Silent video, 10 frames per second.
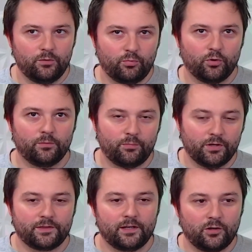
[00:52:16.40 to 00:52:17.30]
important
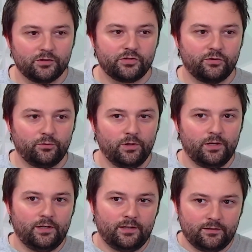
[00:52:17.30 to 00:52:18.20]
part that also
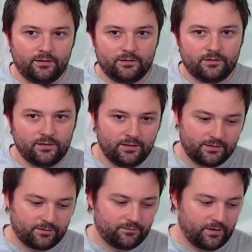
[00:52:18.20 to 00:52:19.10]

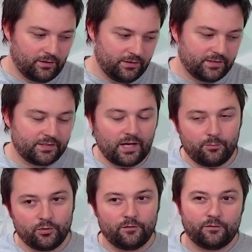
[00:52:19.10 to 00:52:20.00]
is very
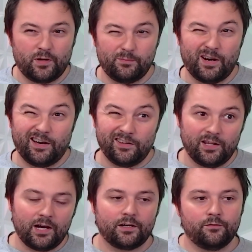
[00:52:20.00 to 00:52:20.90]
separate from a
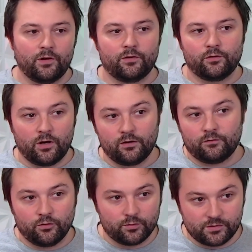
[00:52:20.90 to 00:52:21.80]
lot of other art
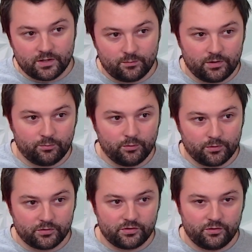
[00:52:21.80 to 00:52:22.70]
forms that people
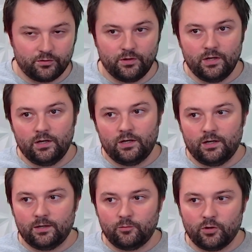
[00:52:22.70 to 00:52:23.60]
pursue,
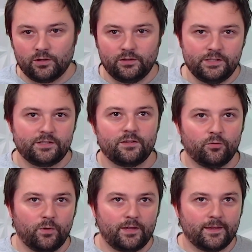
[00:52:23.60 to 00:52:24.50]
or at least in the
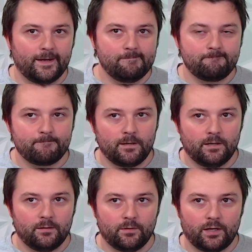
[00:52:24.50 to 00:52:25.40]
way that,
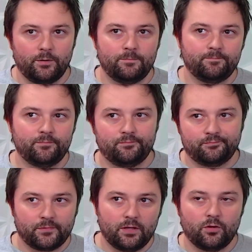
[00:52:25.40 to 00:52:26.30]
like, I mean,
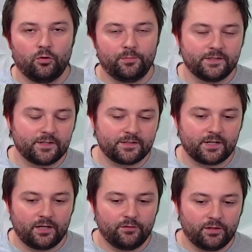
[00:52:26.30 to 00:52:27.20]
the whole business
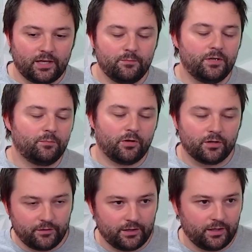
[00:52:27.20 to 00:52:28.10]
side of it can be a part
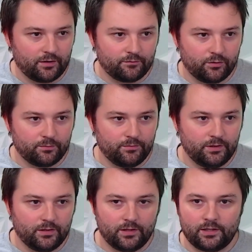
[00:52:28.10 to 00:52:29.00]
of any art form. You
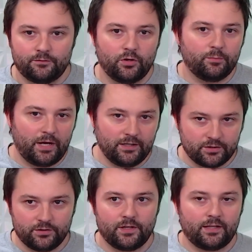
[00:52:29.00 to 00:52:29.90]
know, like if you're a
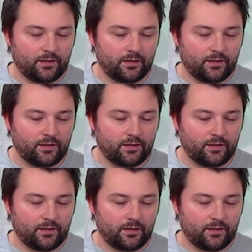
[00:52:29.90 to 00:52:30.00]
painter, that